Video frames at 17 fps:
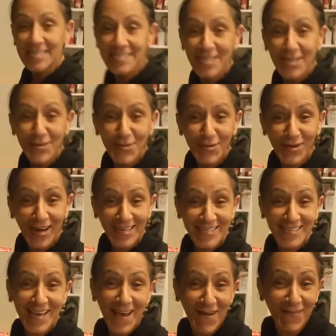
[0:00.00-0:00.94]
I see you
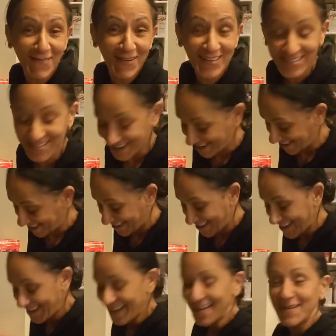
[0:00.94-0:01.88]
guys every
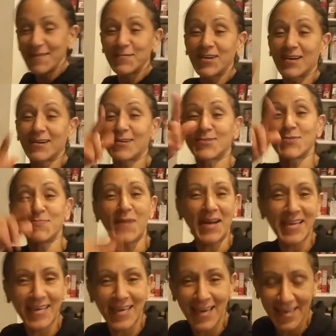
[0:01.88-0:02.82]
day better to
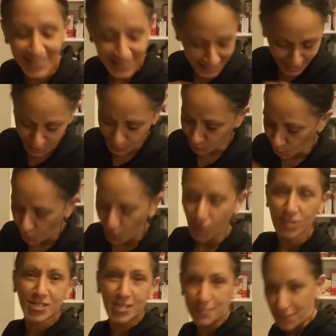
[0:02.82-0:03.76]
my kids and the
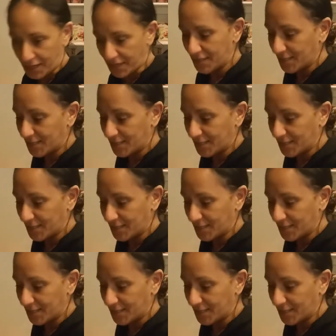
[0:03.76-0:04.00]
dogs and my